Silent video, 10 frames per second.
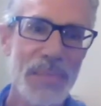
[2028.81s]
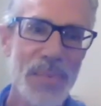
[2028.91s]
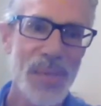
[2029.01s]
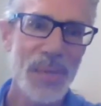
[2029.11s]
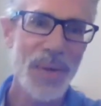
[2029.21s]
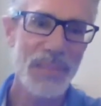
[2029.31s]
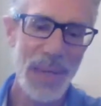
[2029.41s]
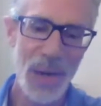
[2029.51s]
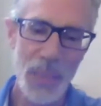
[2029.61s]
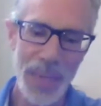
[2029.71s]
So
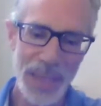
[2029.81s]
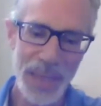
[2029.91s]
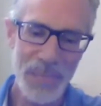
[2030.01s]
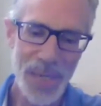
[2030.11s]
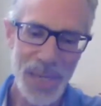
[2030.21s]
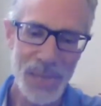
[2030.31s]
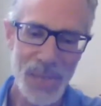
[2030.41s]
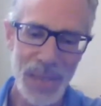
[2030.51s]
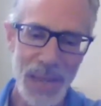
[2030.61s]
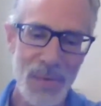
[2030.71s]
I hope we can keep jazz
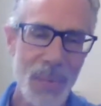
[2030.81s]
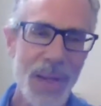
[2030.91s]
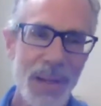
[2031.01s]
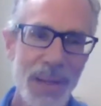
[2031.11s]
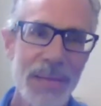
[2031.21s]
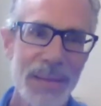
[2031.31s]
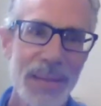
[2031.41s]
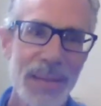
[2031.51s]
alive and well in